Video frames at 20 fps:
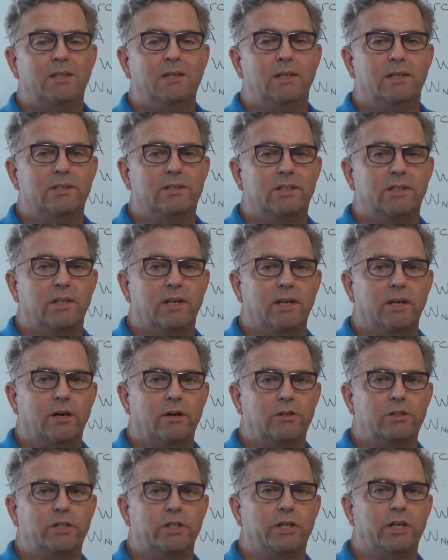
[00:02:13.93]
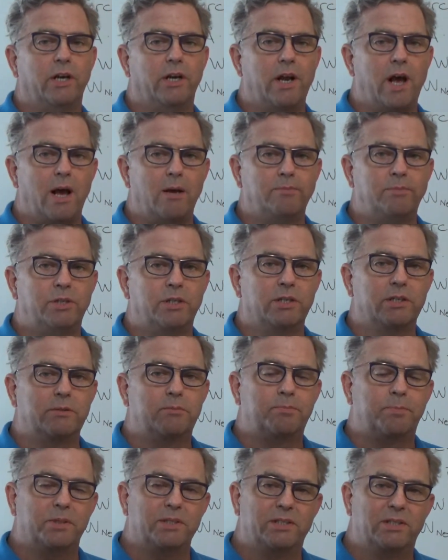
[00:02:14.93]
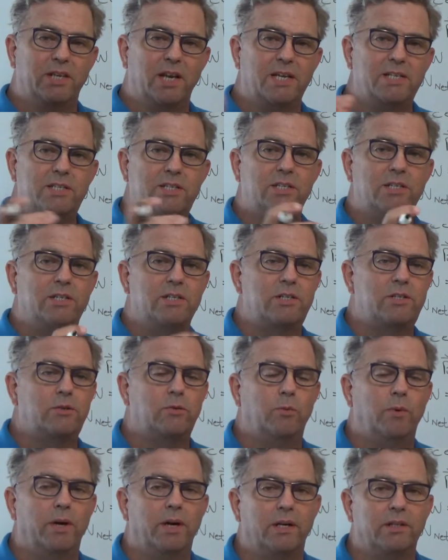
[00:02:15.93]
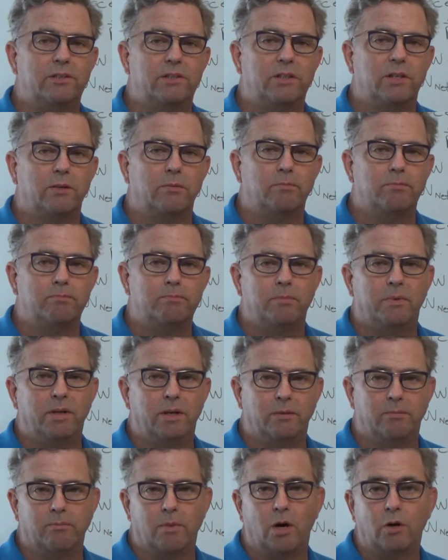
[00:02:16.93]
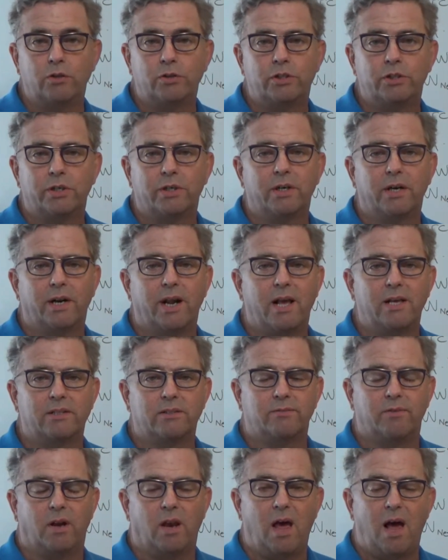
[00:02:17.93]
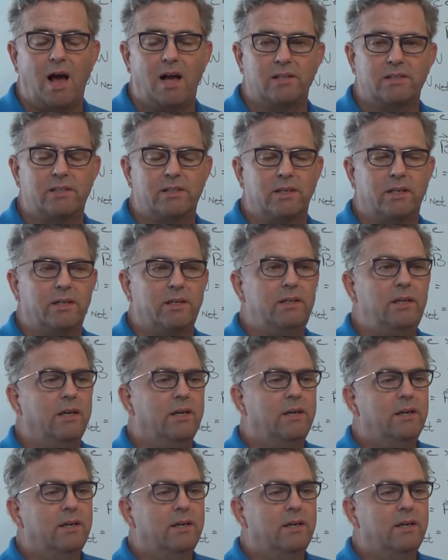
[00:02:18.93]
It's the energy an object possesses when it's in motion. It has a velocity.